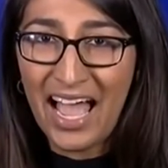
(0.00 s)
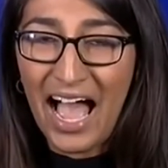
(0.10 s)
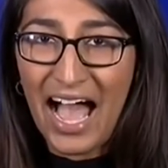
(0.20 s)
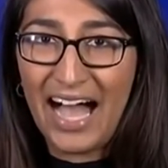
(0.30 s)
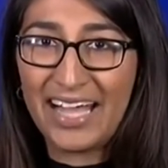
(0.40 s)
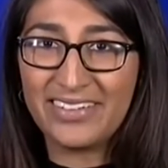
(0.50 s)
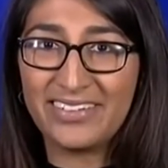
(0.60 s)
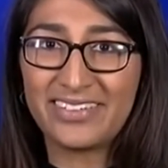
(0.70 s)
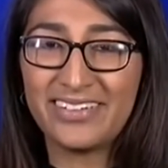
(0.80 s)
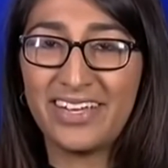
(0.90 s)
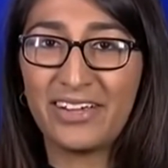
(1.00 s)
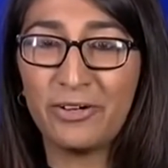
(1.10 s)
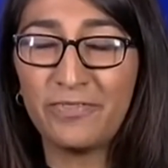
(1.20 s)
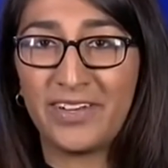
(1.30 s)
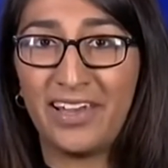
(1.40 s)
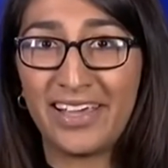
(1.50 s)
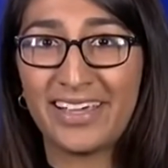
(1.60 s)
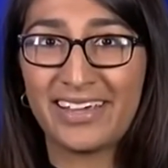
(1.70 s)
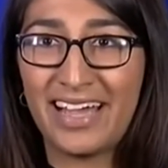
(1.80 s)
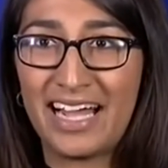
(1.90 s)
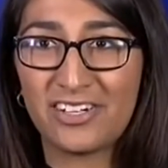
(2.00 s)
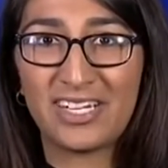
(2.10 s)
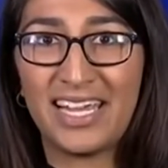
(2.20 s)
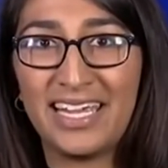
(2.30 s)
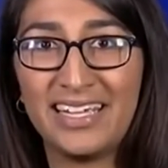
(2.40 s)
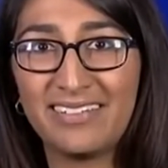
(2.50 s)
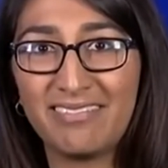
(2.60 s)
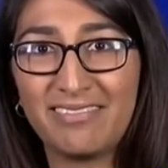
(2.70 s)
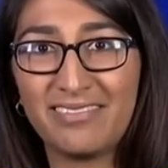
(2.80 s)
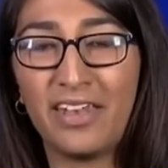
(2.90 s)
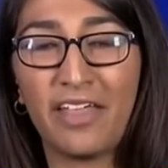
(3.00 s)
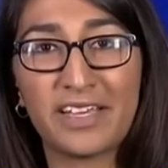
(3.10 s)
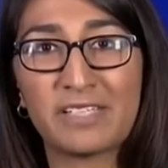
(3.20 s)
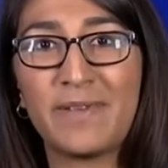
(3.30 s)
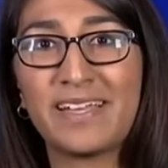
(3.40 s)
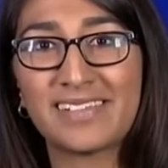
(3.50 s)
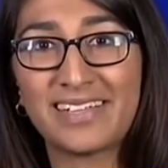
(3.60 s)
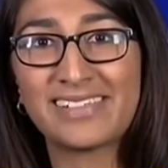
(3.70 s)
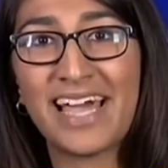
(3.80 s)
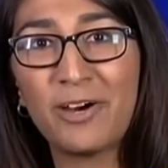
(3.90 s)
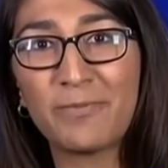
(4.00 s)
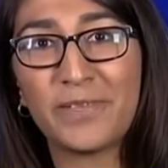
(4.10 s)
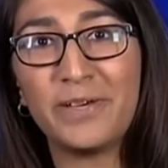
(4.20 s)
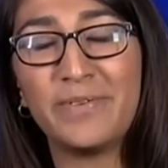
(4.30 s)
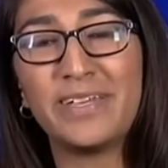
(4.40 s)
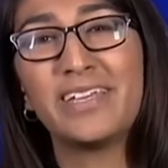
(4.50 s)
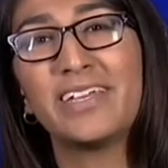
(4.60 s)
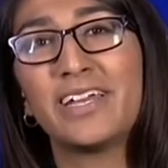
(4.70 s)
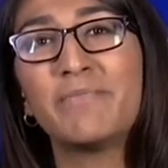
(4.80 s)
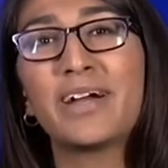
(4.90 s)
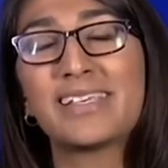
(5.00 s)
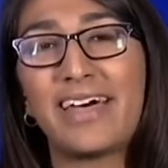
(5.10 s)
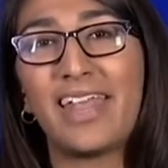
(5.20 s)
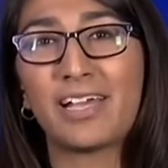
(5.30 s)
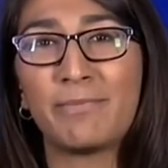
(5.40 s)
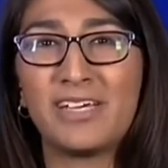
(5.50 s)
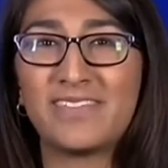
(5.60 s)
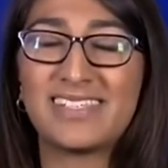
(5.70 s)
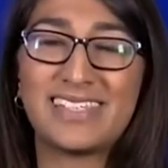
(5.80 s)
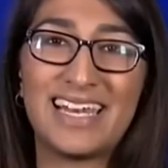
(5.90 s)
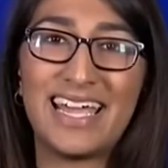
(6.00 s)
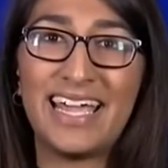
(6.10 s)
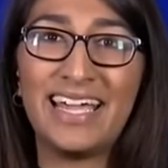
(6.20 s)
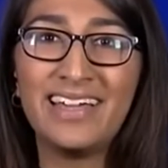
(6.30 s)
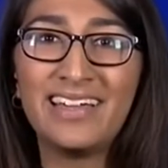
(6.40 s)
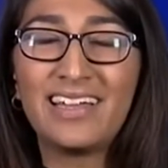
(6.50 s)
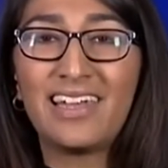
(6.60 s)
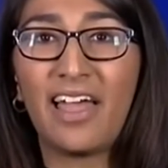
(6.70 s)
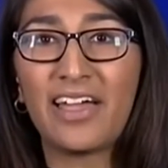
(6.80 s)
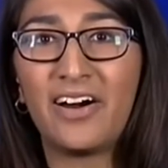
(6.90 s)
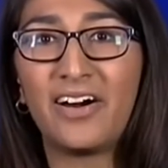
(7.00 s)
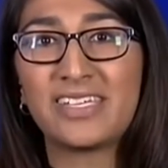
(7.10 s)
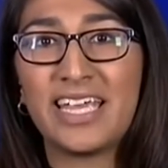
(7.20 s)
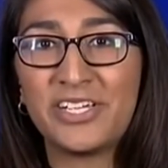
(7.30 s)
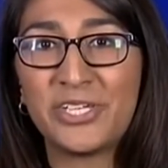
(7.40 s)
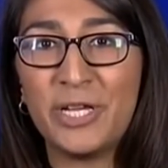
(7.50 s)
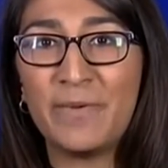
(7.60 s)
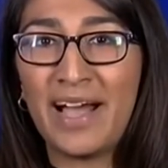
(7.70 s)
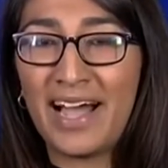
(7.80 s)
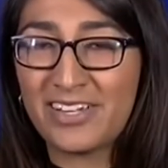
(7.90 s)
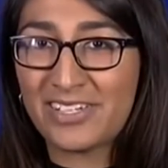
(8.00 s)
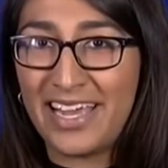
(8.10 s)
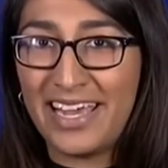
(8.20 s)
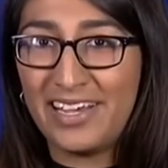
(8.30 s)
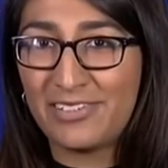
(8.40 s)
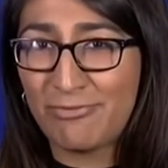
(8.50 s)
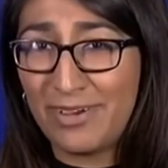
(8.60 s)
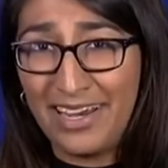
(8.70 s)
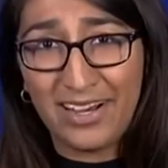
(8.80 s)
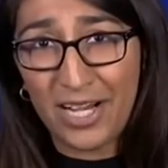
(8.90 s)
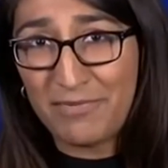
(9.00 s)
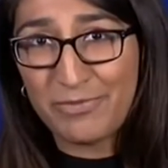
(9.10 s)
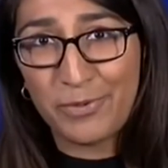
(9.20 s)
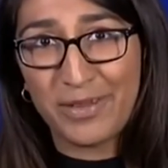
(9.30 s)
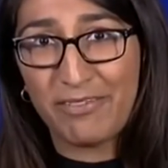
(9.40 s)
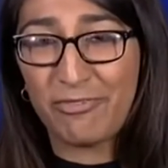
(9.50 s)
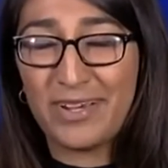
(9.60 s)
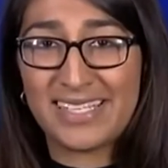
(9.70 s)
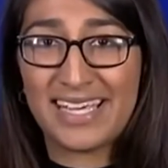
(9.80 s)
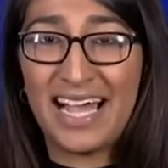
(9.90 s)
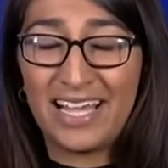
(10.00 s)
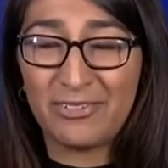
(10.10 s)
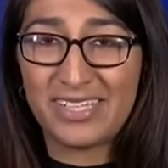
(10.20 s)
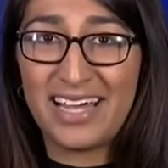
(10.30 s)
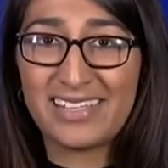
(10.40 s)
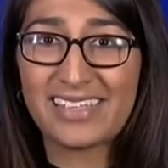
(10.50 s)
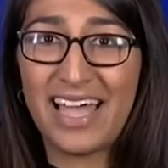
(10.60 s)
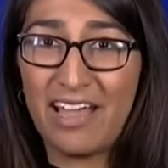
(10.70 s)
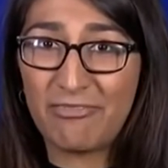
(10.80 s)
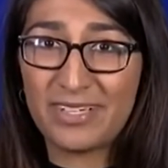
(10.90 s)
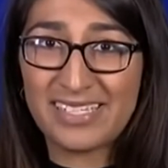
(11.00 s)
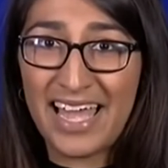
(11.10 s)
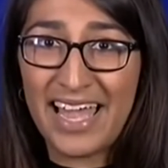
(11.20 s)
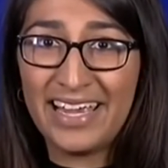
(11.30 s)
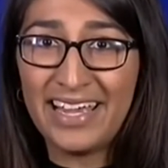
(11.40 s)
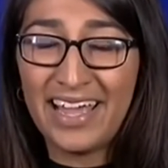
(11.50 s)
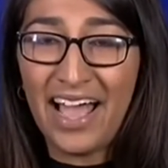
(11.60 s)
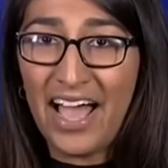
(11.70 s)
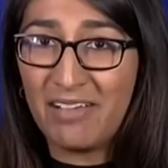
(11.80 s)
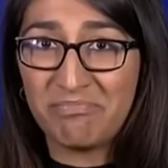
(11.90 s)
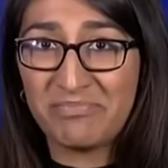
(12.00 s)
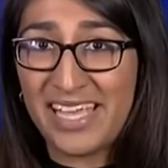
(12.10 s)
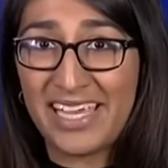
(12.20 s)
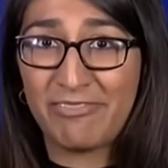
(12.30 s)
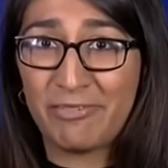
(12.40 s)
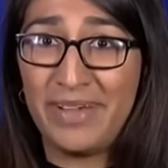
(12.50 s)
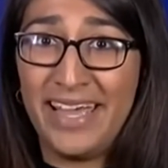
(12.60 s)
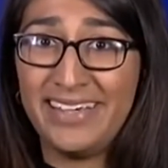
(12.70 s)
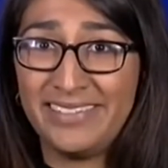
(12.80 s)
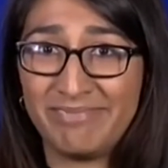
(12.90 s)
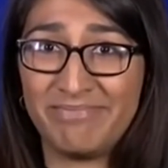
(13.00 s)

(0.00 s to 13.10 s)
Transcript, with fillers: And, you know, often, like, actually nothing's being done to help them. And, you know, it might sound like a bit of a silly, light-hearted issue, but actually it's really uncomfortable being freezing at your desk every day. Take it from me.